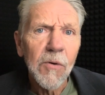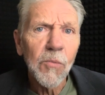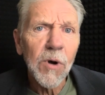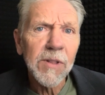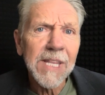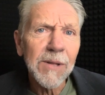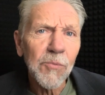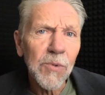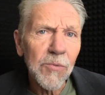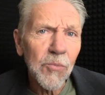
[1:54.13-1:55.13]
what that
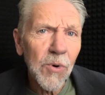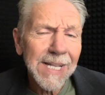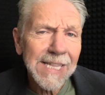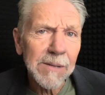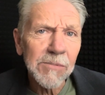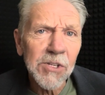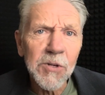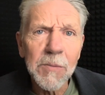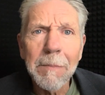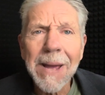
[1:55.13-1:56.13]
we want them to
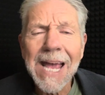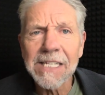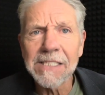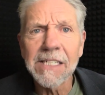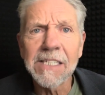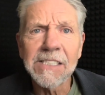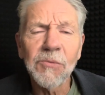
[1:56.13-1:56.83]
do back to us,